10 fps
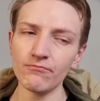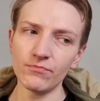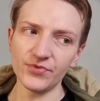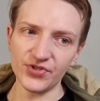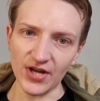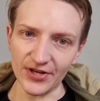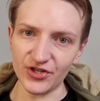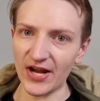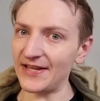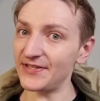such
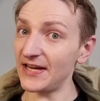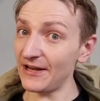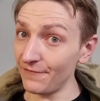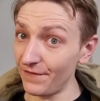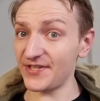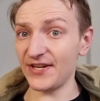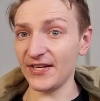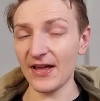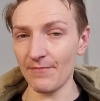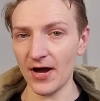as investing that
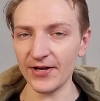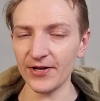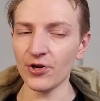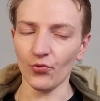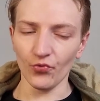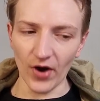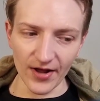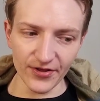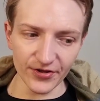money rather than